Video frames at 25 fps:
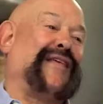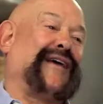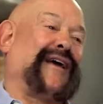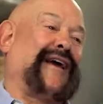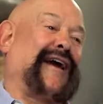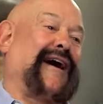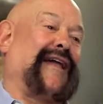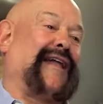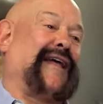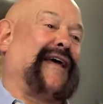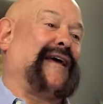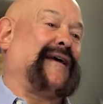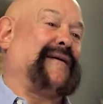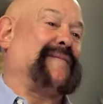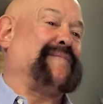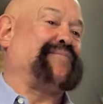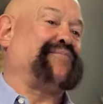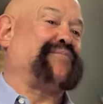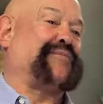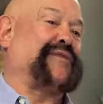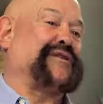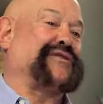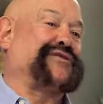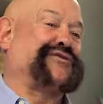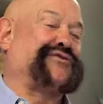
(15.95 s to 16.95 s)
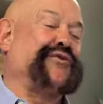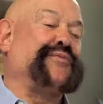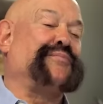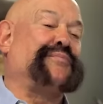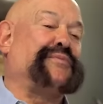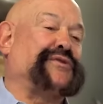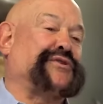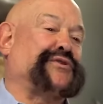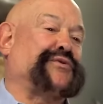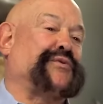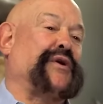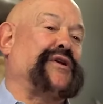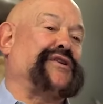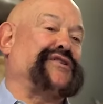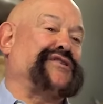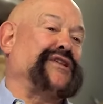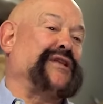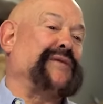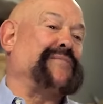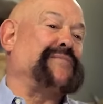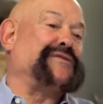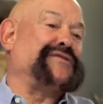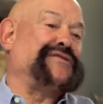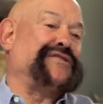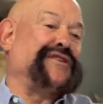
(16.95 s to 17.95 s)
They got a super stretch
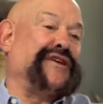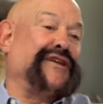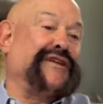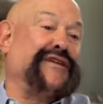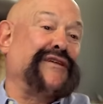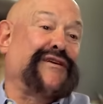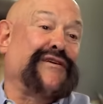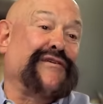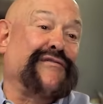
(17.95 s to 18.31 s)
limousine